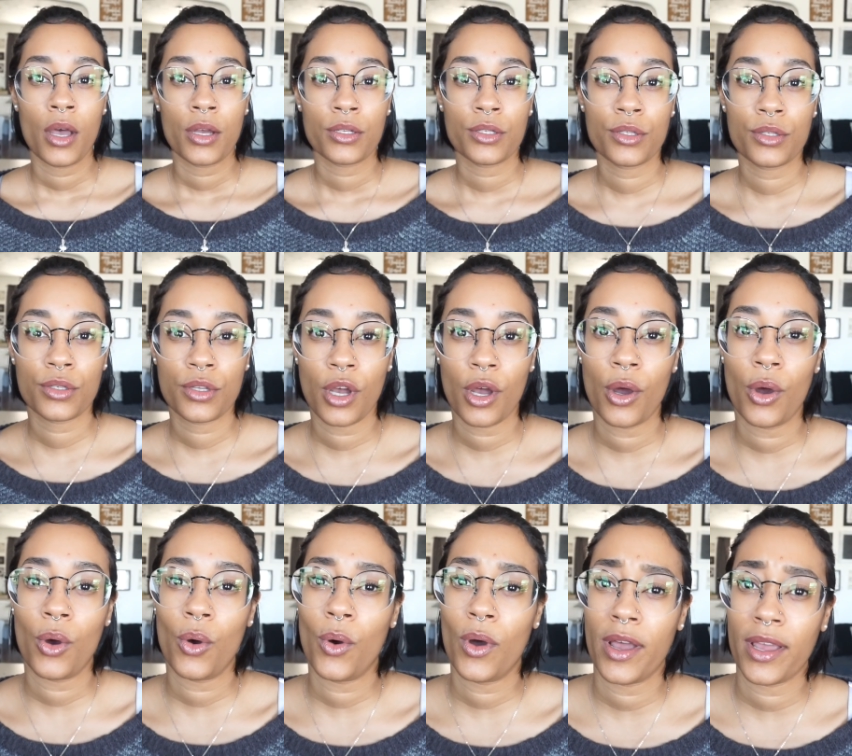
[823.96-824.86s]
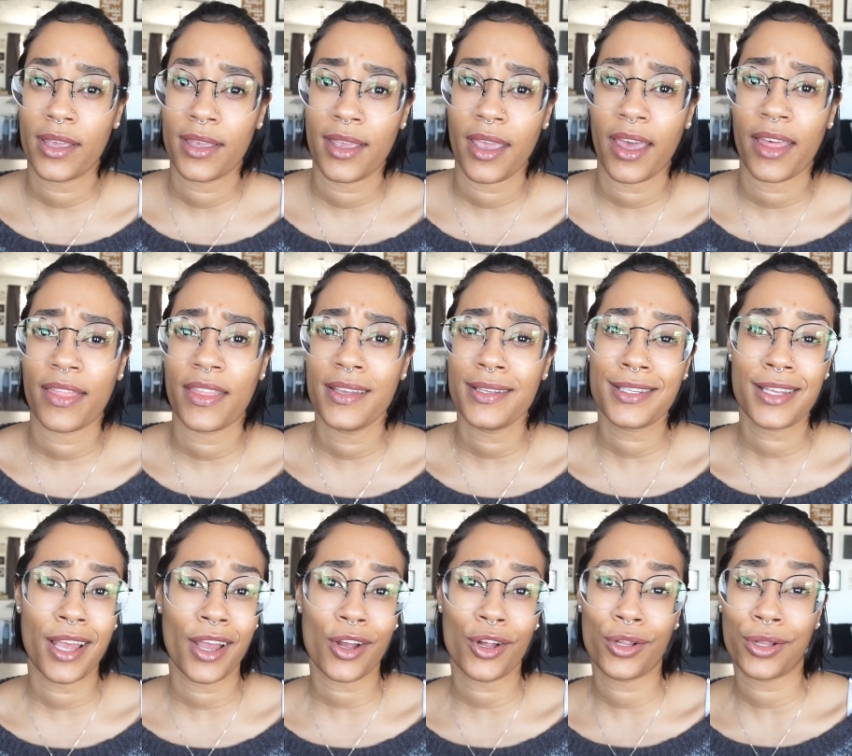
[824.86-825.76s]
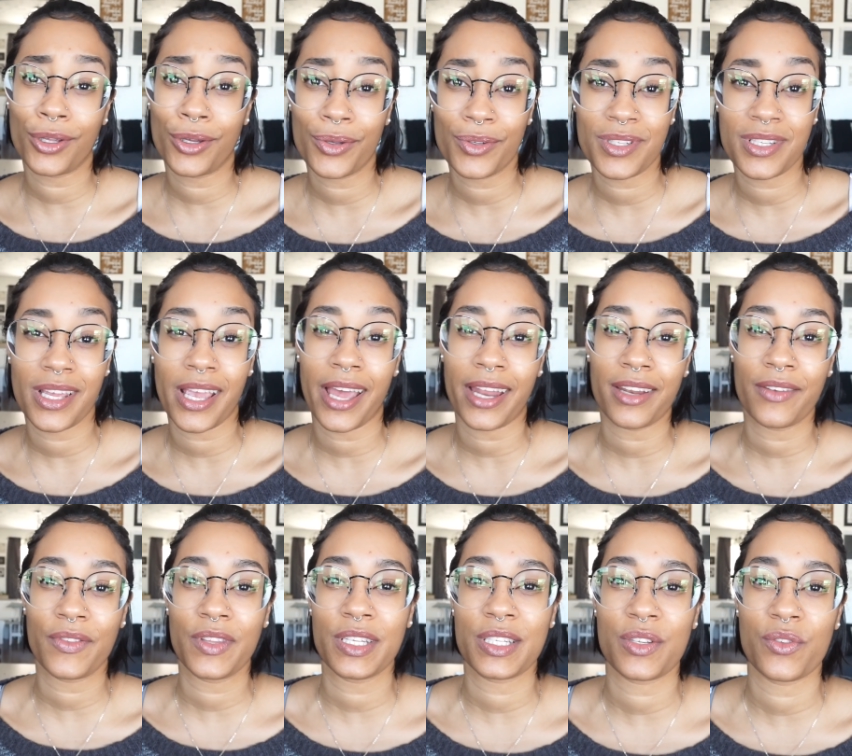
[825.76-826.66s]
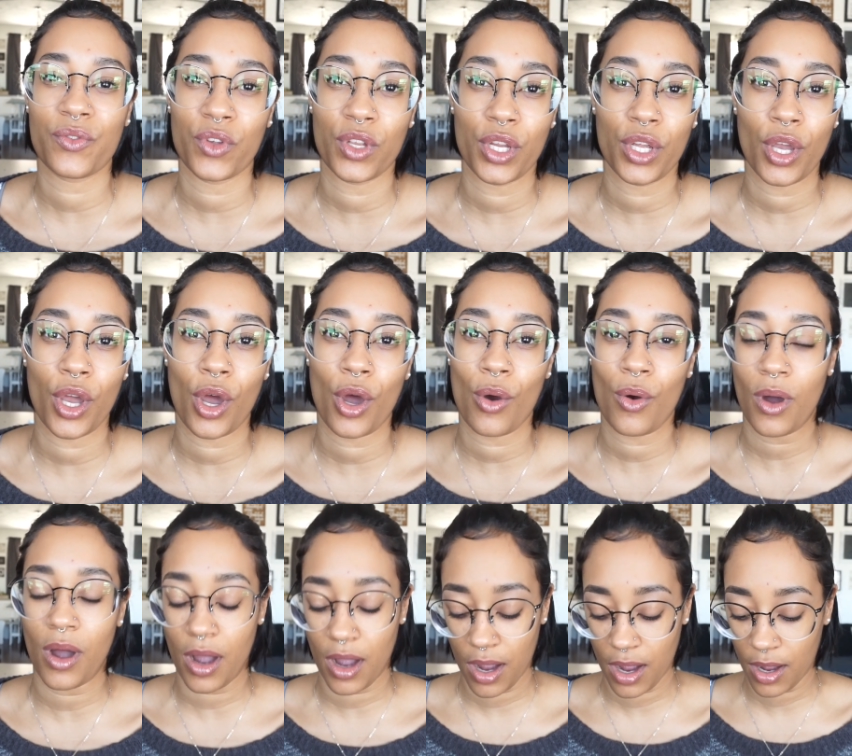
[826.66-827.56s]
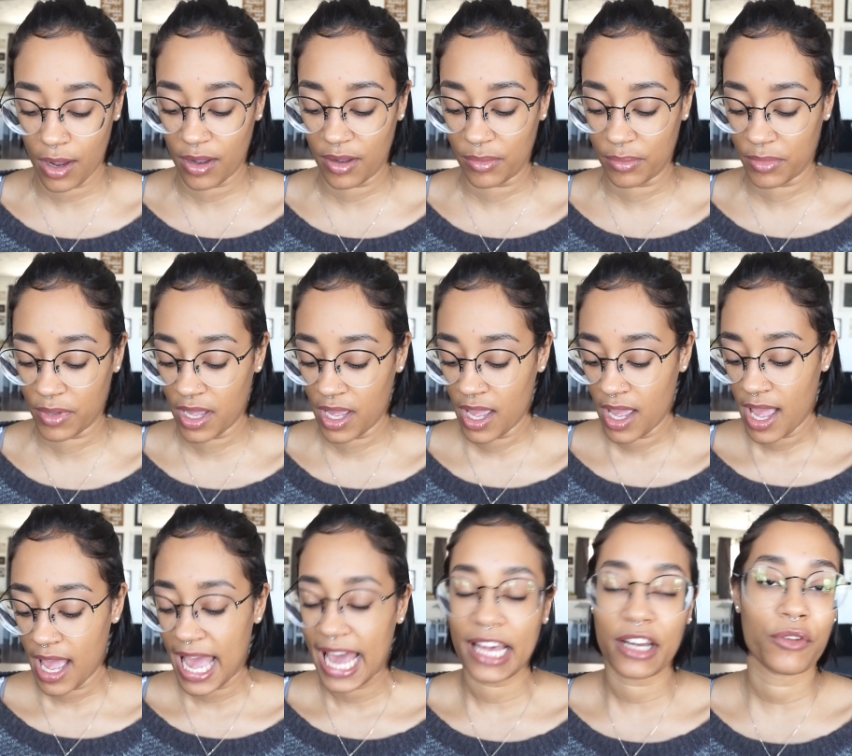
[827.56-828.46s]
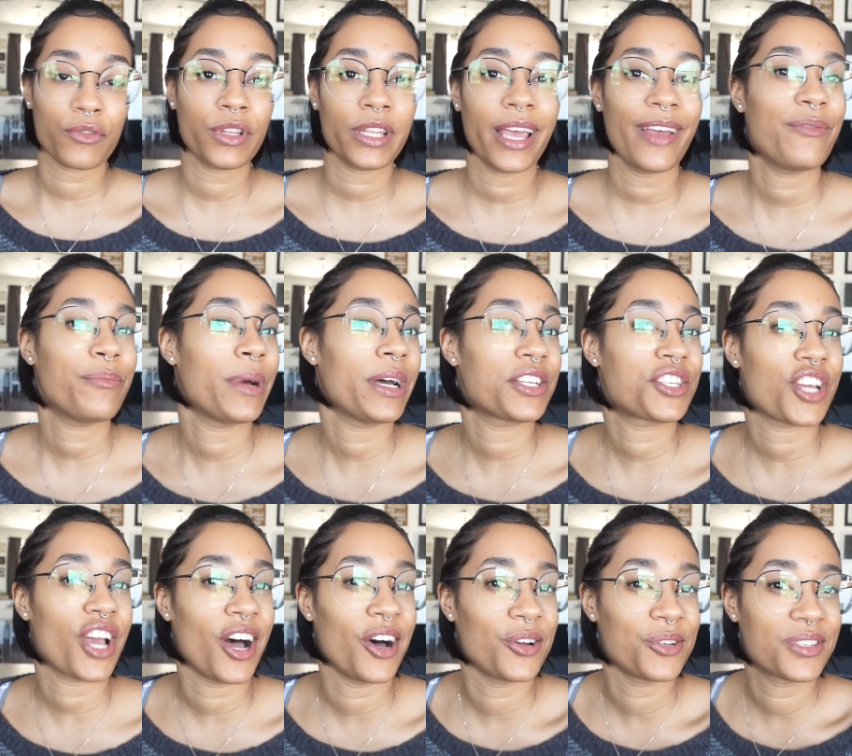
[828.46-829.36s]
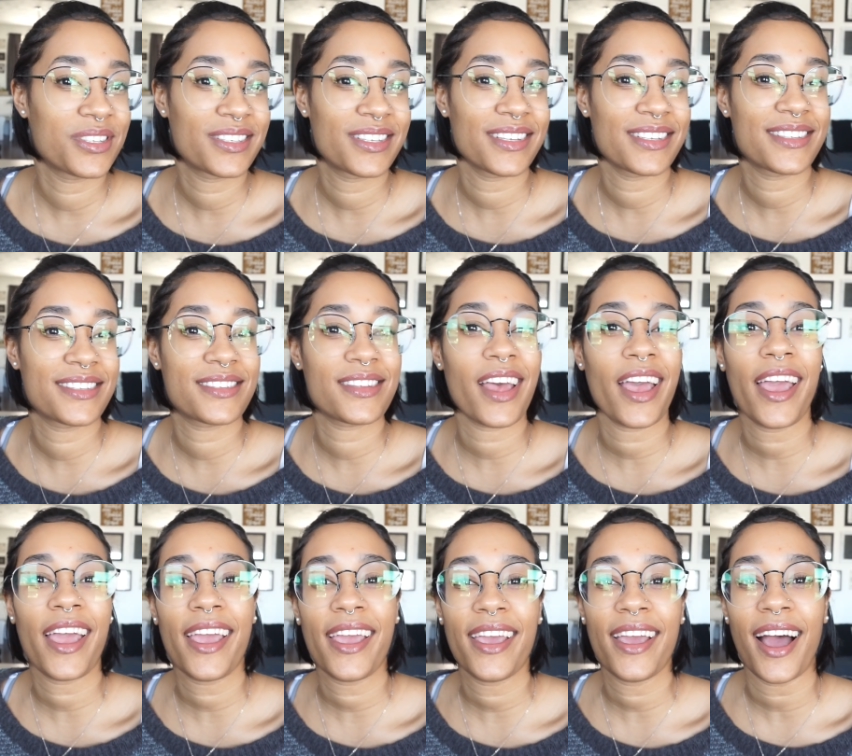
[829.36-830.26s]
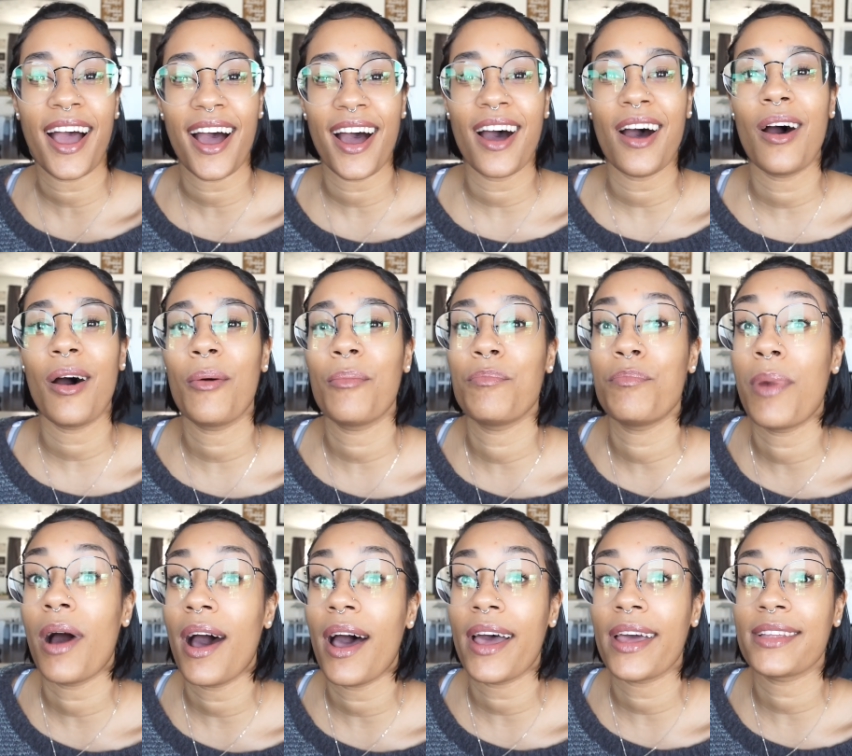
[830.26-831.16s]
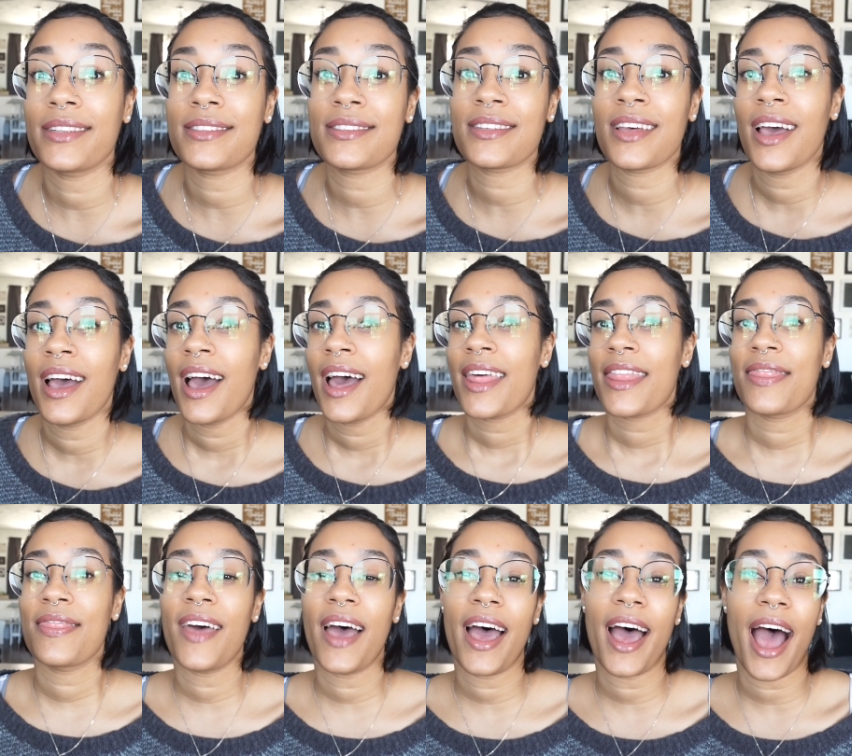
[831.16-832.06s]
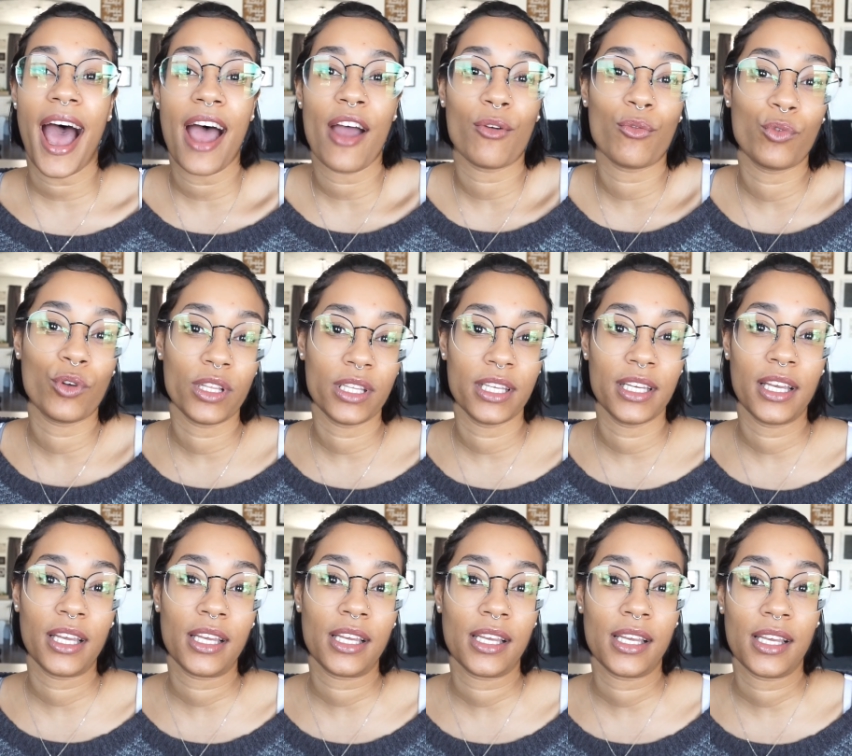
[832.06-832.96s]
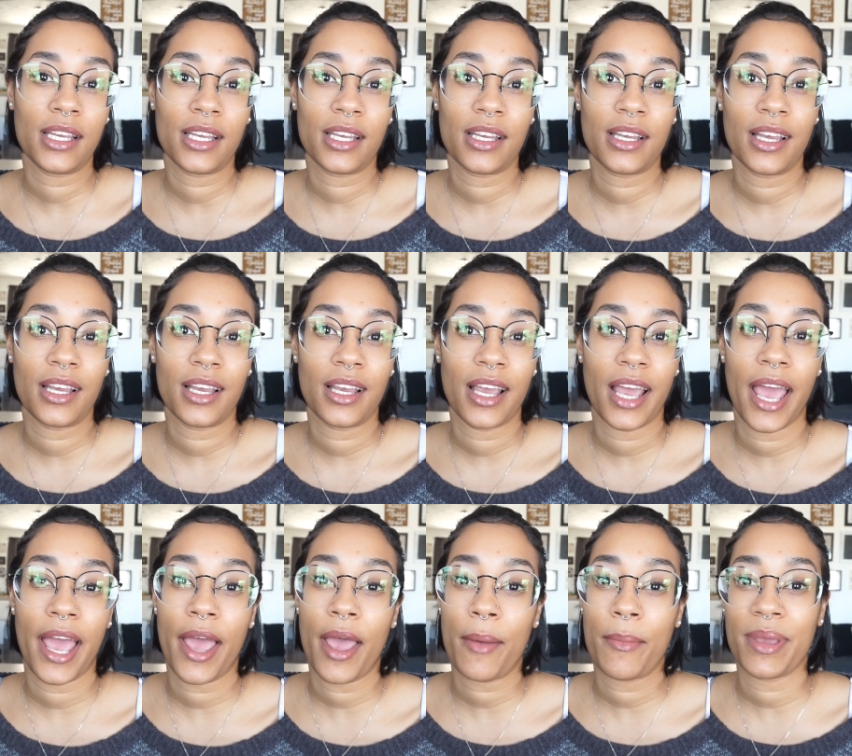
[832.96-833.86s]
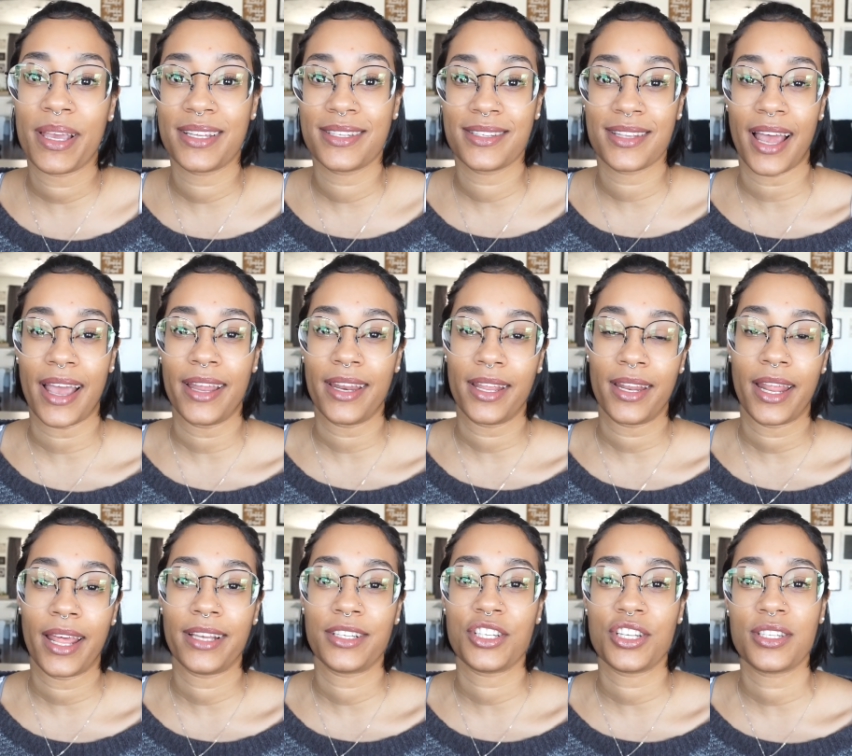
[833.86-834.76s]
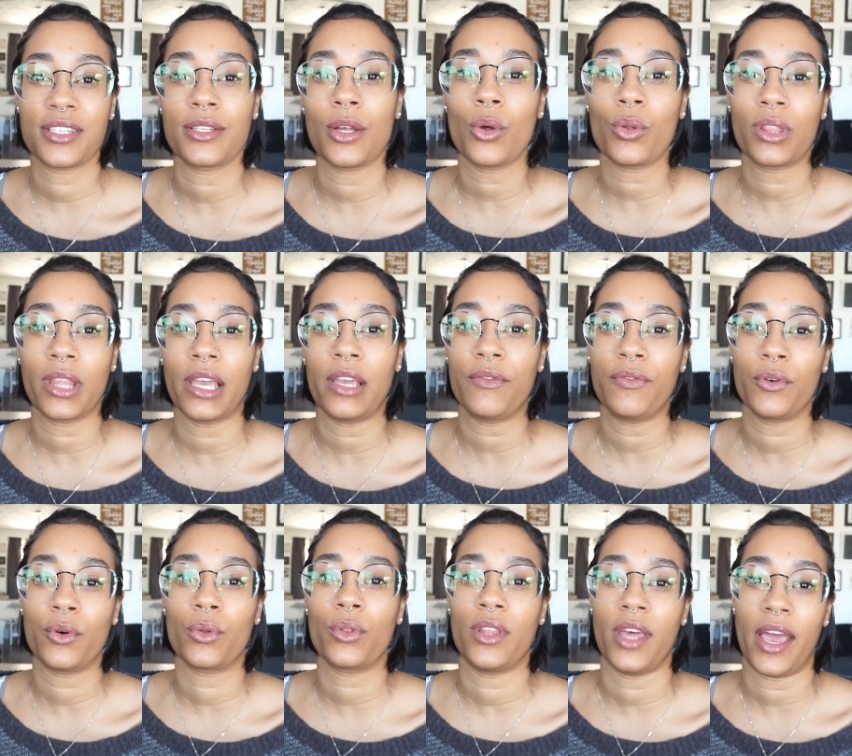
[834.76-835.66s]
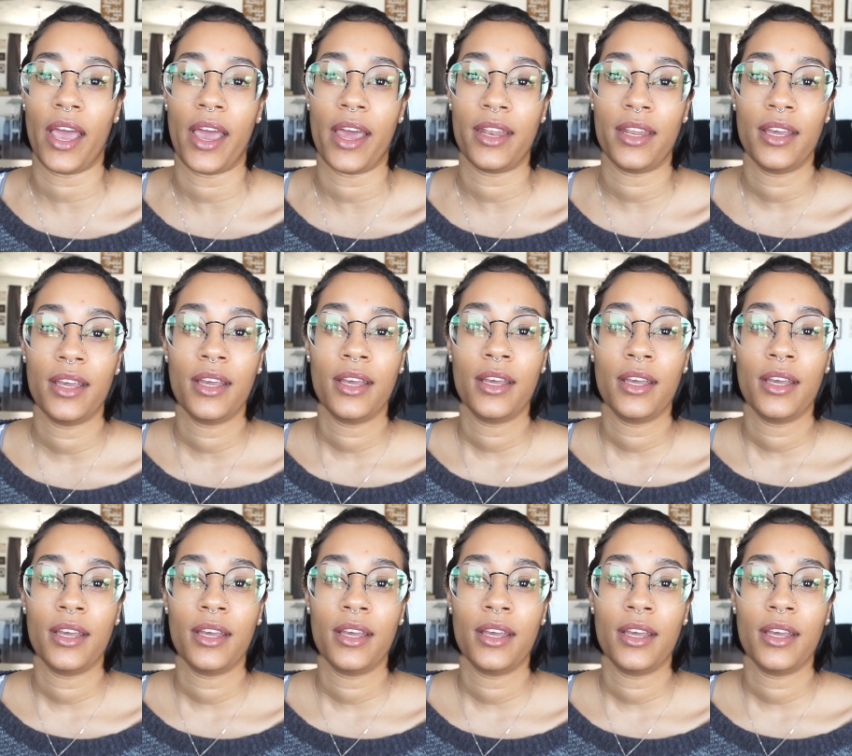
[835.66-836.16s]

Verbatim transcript: So yeah, this concludes the end of this video. Um, I don't really have much else to say, uh, but that I really am excited and just so thankful that